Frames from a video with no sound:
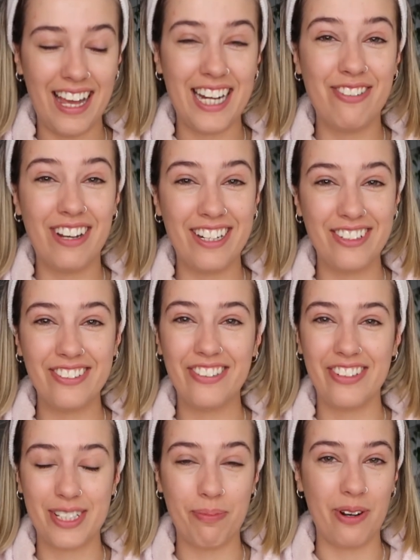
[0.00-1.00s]
Anyone
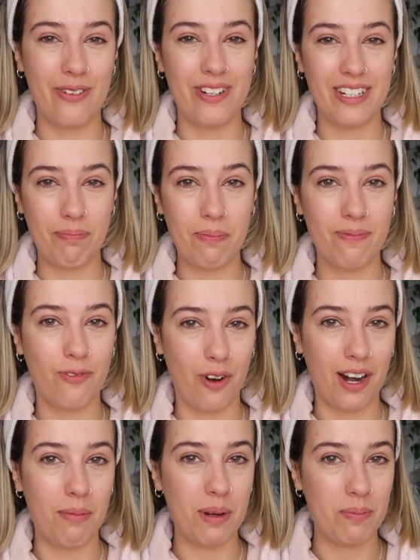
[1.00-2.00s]
who is prone to
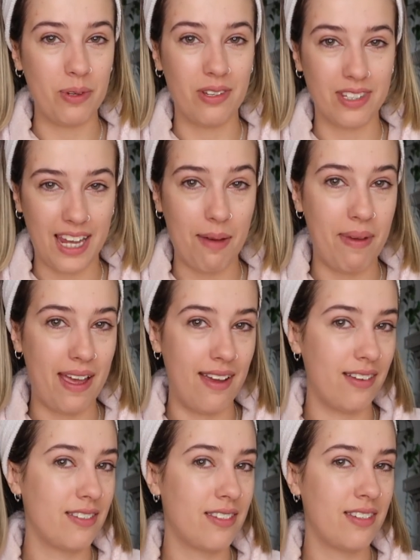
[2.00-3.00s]
forehead pimples, get
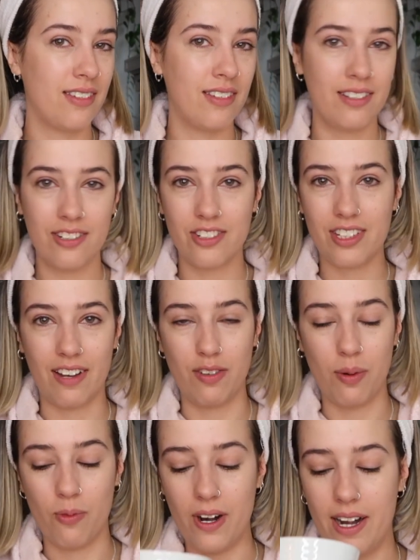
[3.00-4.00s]
bangs. Just
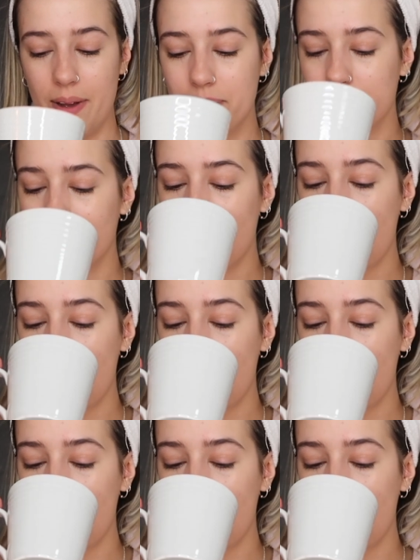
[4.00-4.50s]
cover them right up.